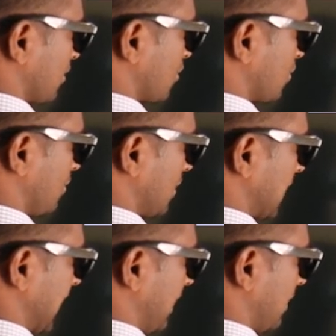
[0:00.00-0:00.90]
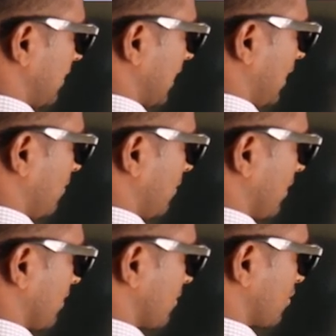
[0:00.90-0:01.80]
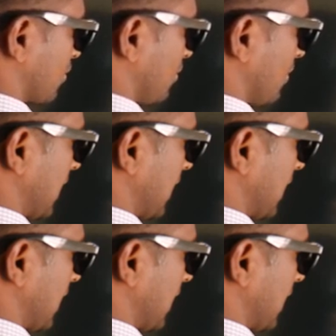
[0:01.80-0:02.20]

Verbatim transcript: So 8 down, so